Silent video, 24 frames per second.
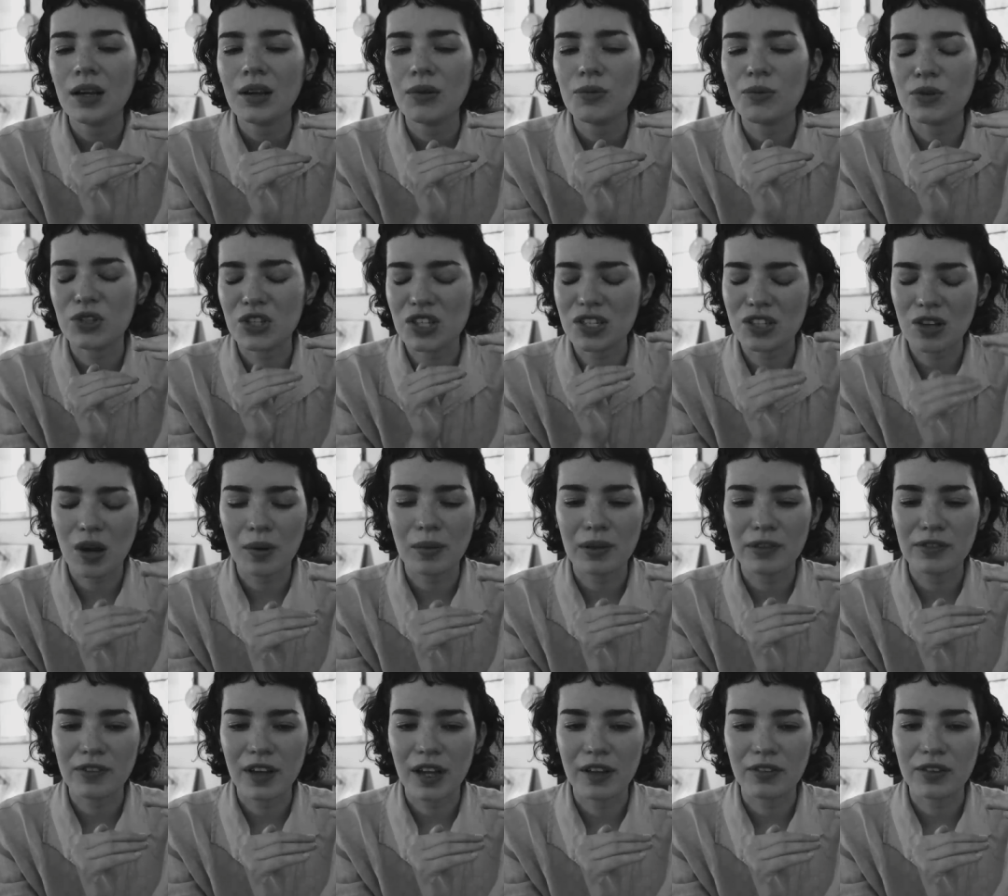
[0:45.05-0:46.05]
which is not my
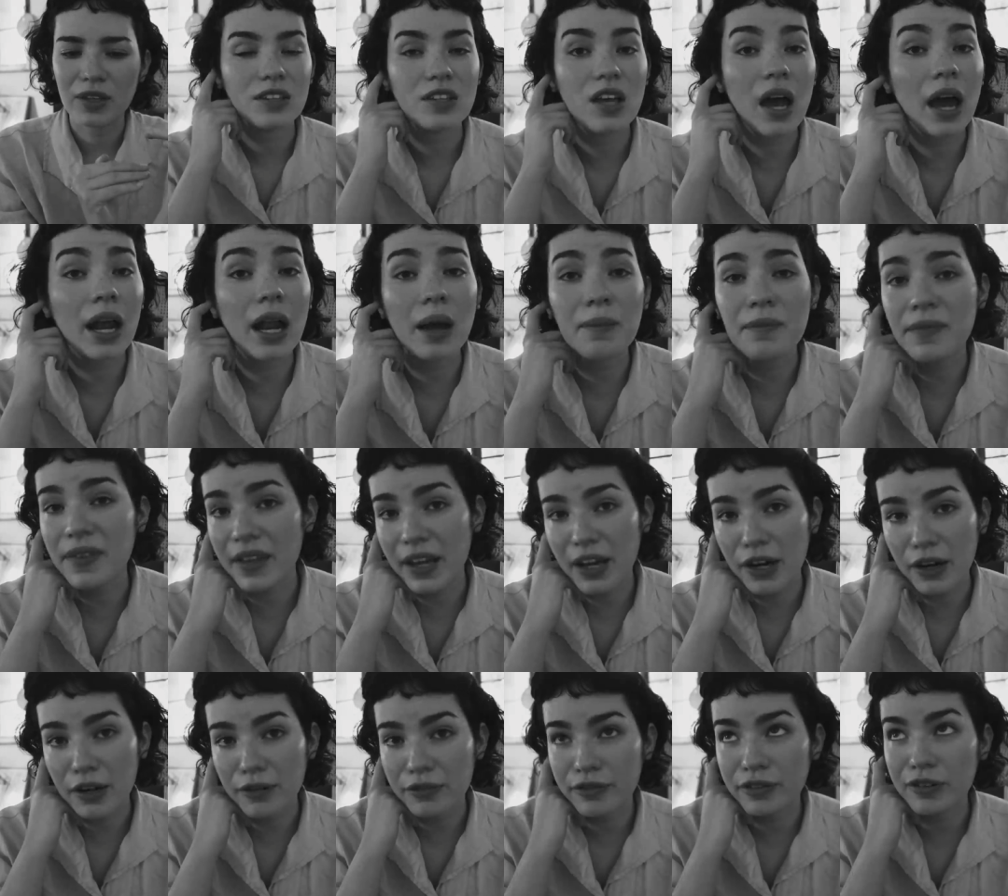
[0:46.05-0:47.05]
favorite. And I'm
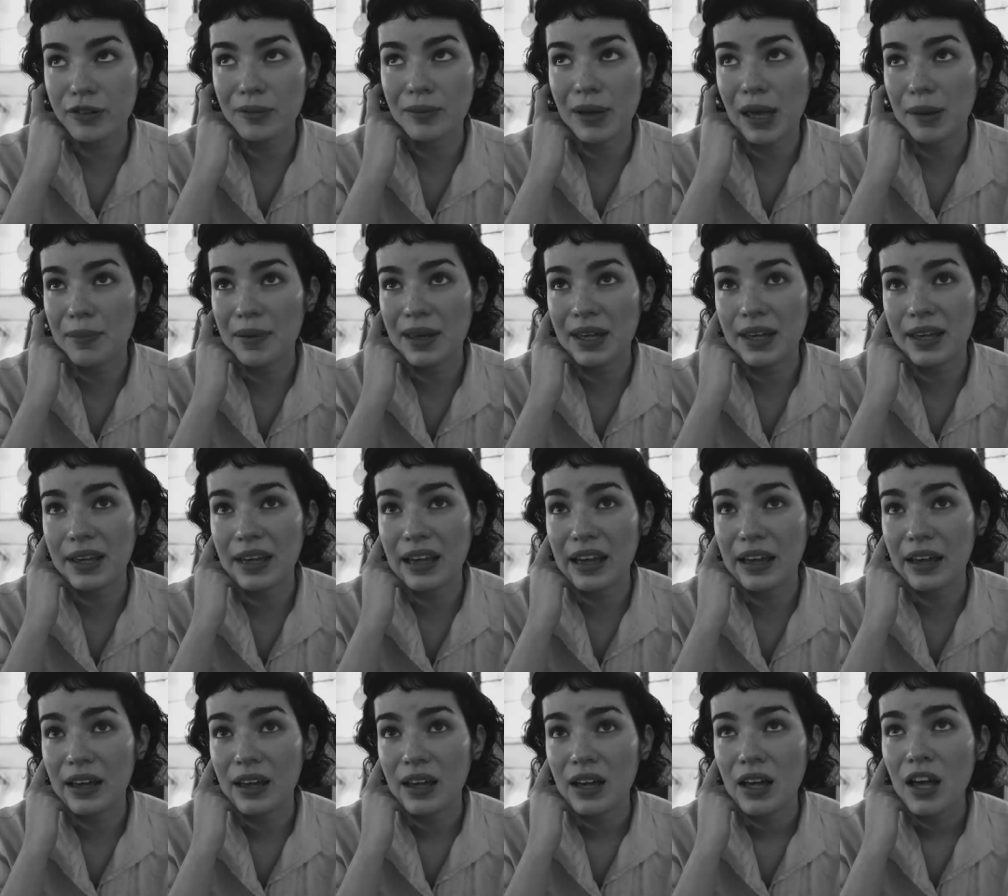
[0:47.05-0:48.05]
there for
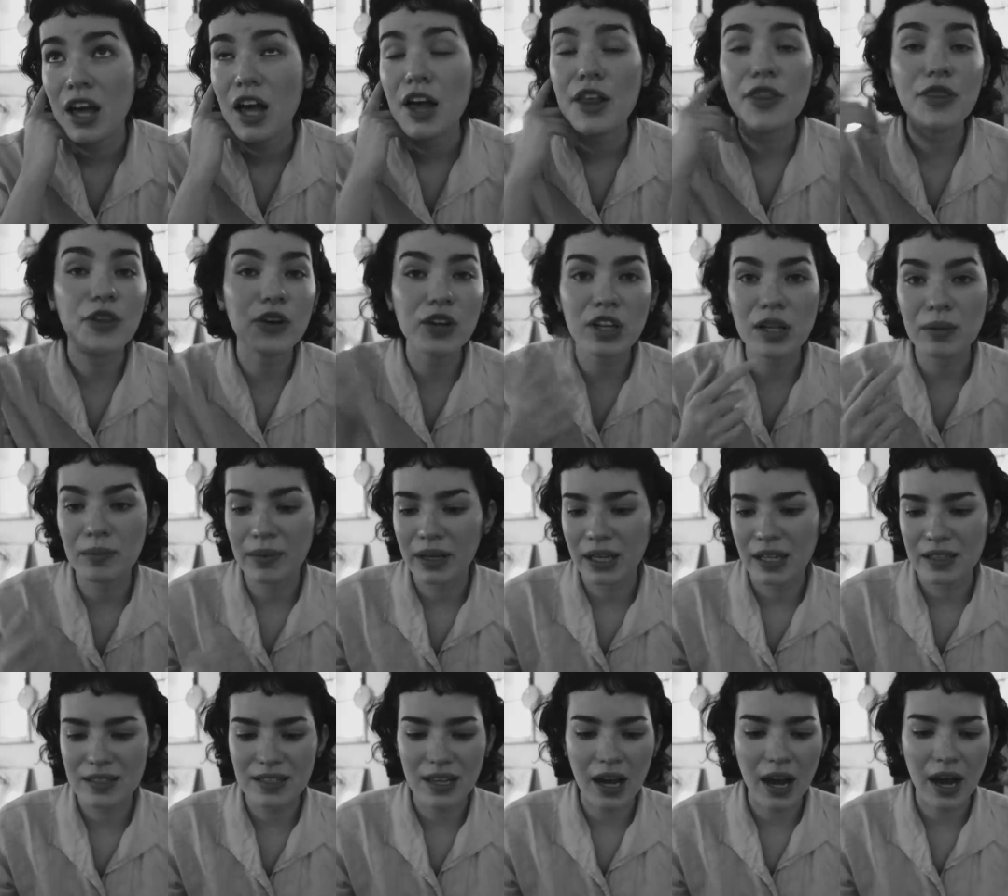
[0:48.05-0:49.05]
maybe 30 minutes.